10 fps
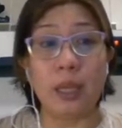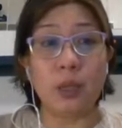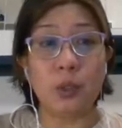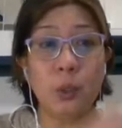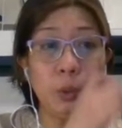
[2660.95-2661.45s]

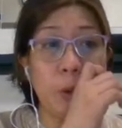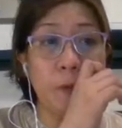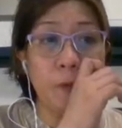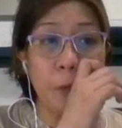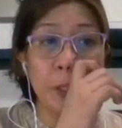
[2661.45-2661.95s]
So
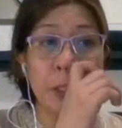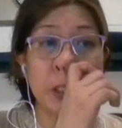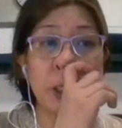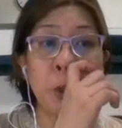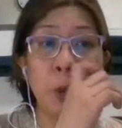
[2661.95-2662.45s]
therefore, the
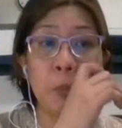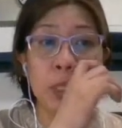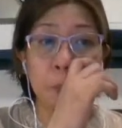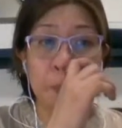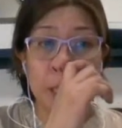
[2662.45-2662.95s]
syndrome
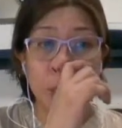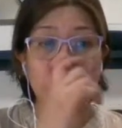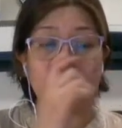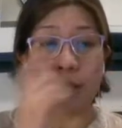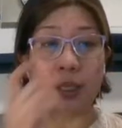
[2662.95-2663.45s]
is passed to
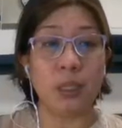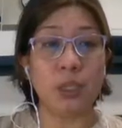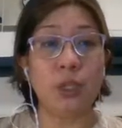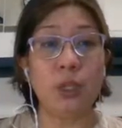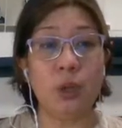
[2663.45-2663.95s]
the
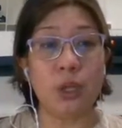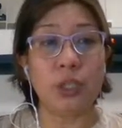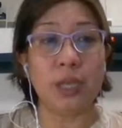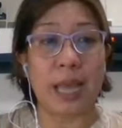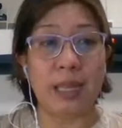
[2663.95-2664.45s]
decision
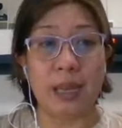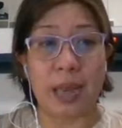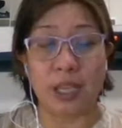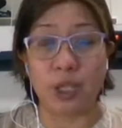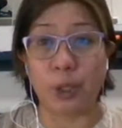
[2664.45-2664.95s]
logic
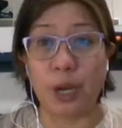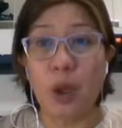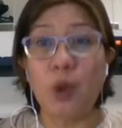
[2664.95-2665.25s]
analyzer.